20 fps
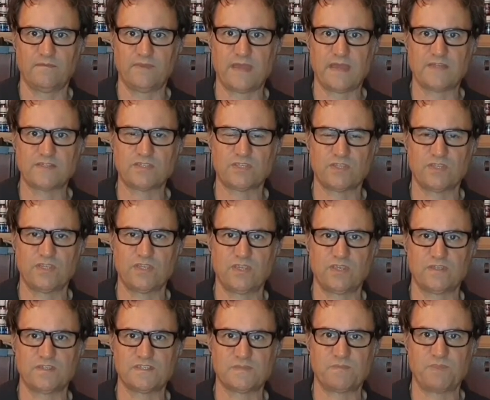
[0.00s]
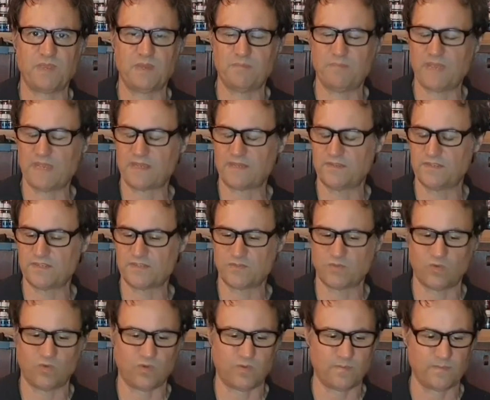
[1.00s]
voucher that you can spend back in the
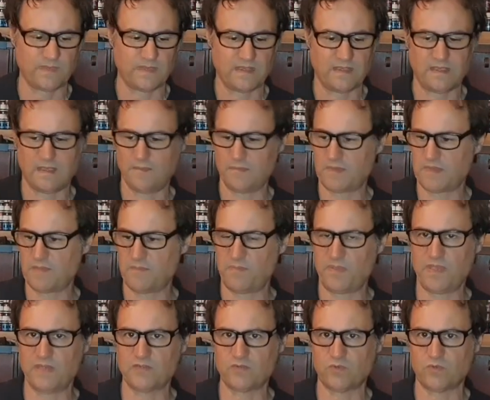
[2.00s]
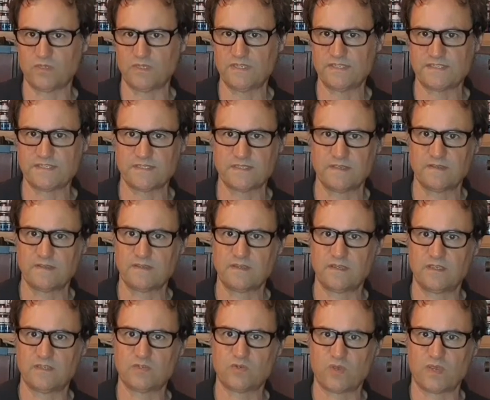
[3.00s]
store. Compared to all this,
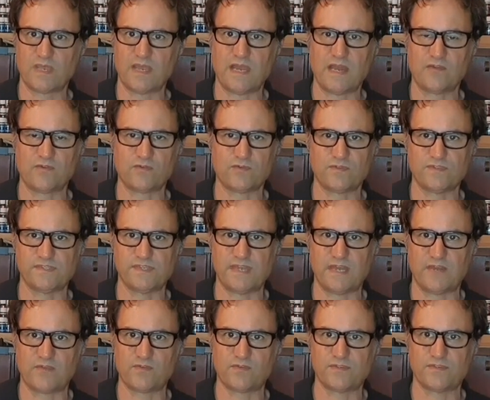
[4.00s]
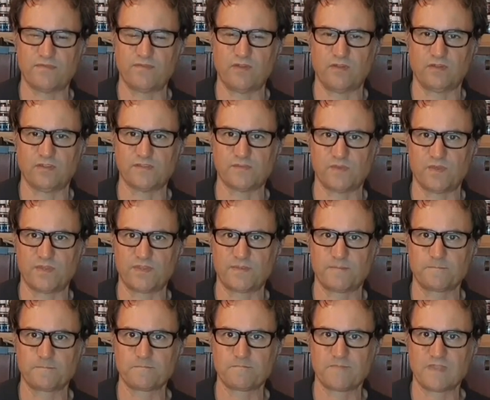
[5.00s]
you're talking hundreds and hundreds of dollars worth.
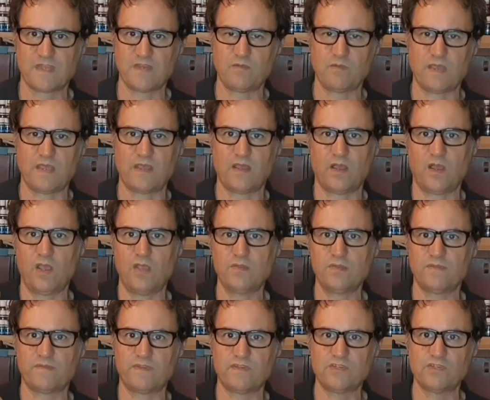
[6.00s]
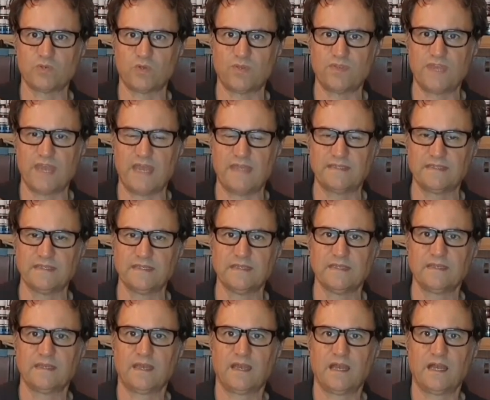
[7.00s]
Anyway, I hope you've enjoyed that.
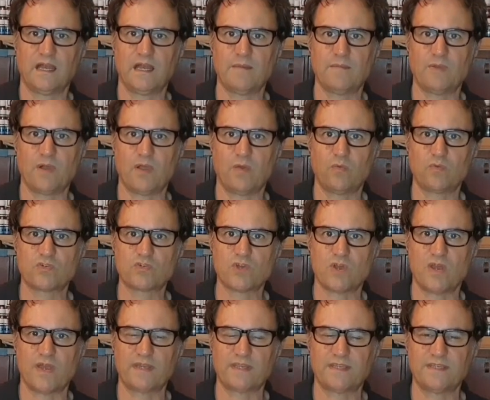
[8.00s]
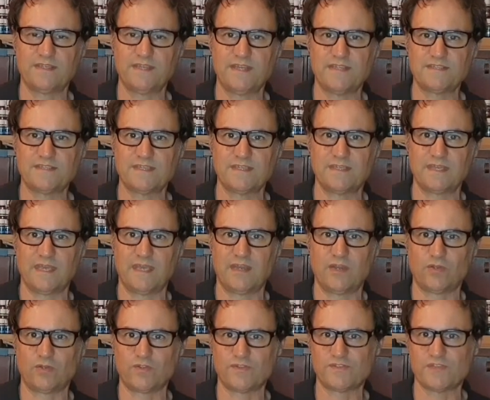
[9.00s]
I will try and condense it,
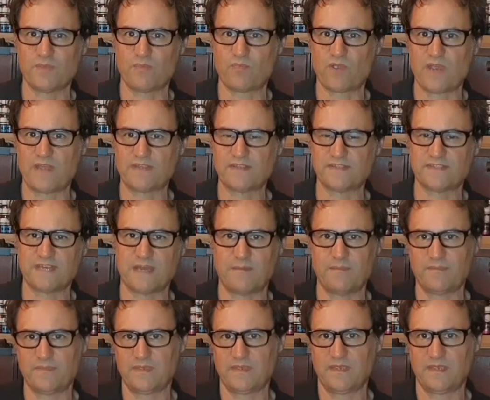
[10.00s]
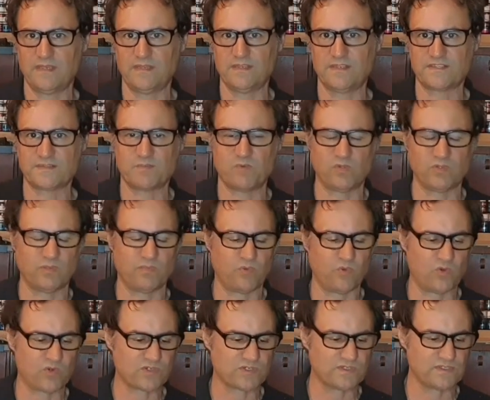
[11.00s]
and I'll also break this up in the smaller
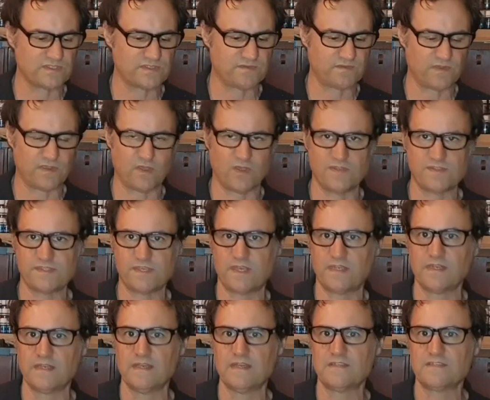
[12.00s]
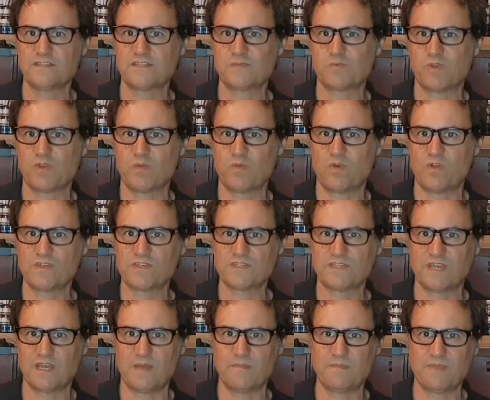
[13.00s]
portions for those that just want to
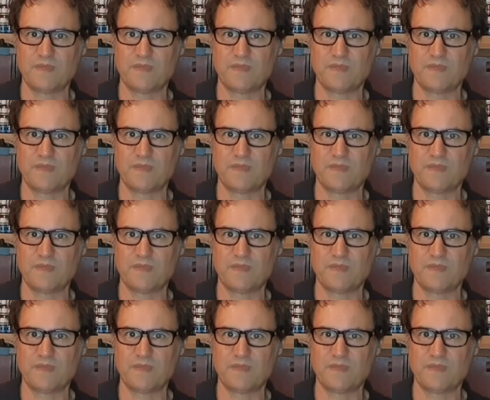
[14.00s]
watch